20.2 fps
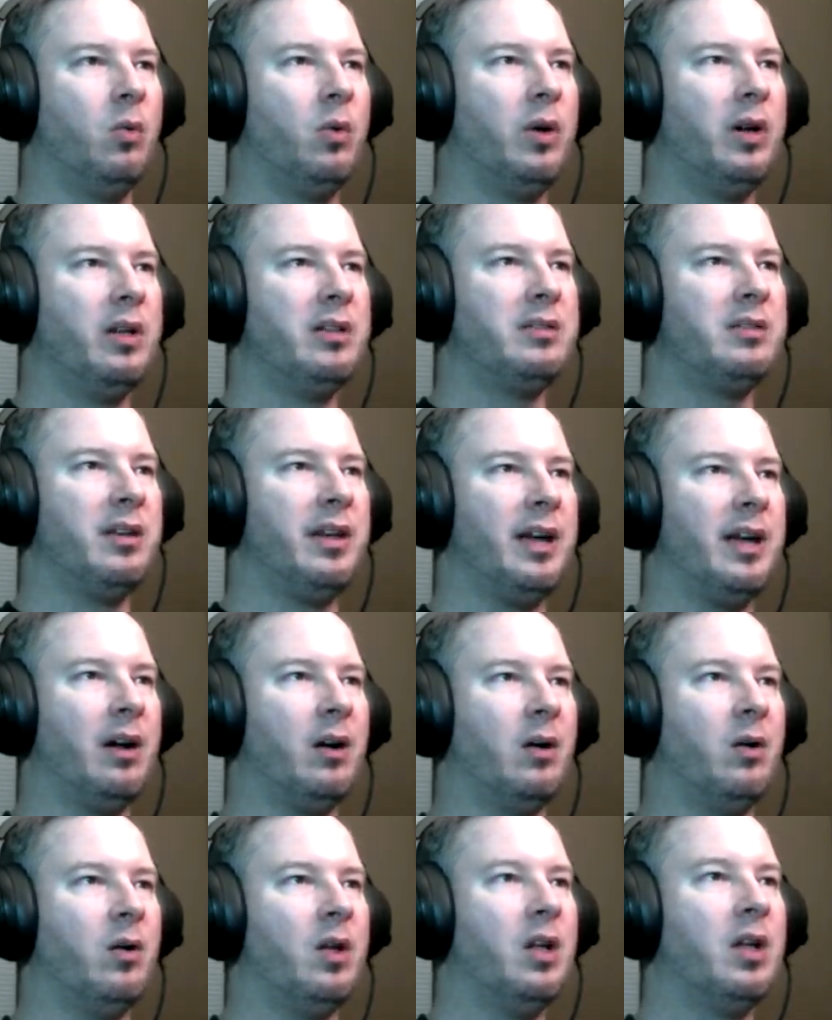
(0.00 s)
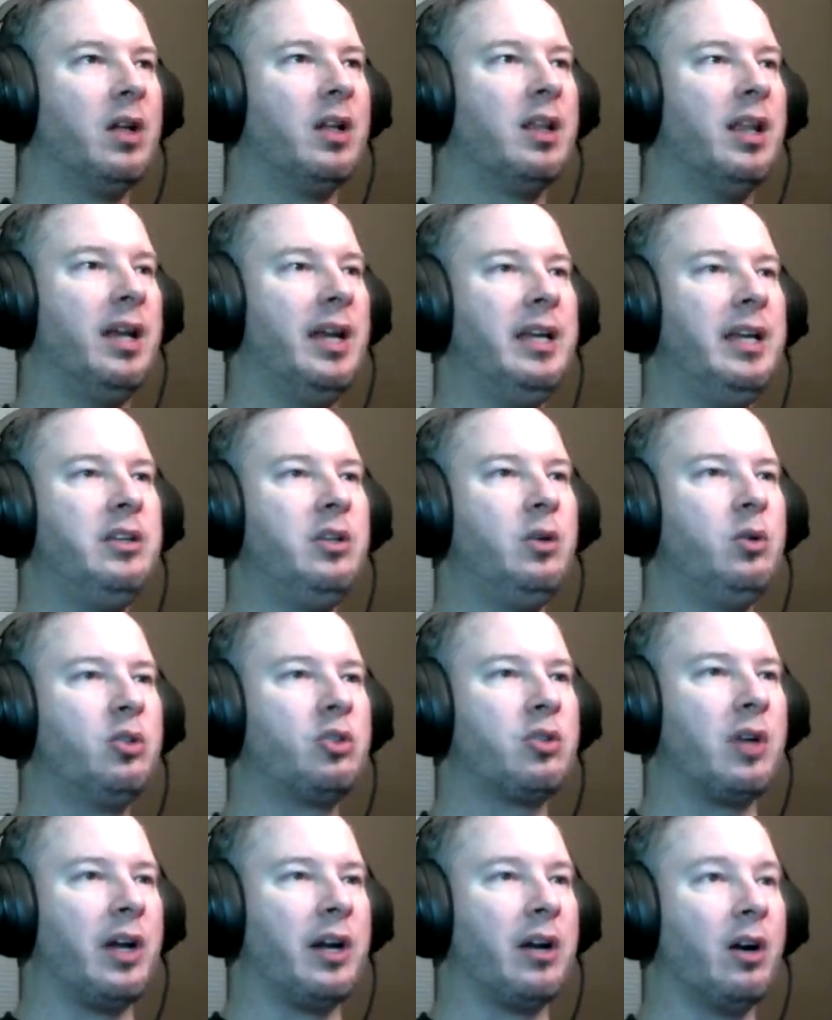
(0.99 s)
what is it now? Clay
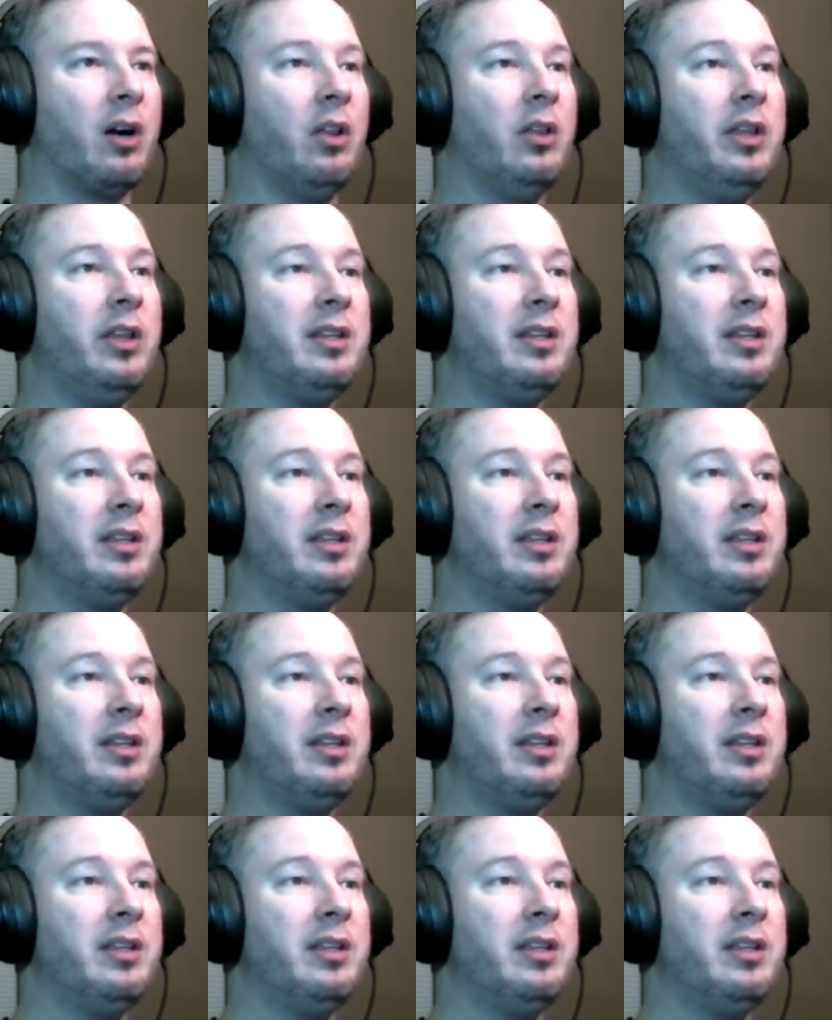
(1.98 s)
Doomstrider.